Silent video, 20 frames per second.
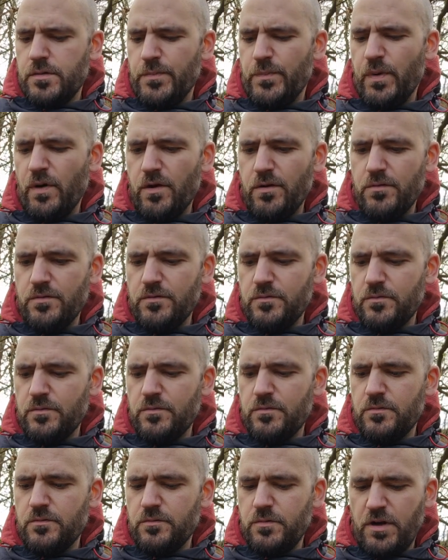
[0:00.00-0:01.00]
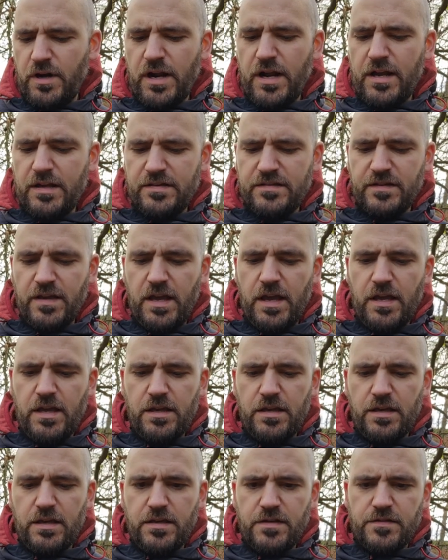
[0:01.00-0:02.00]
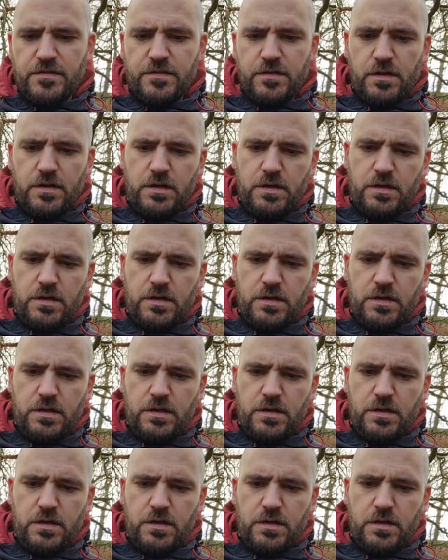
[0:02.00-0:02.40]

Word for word: but what I say is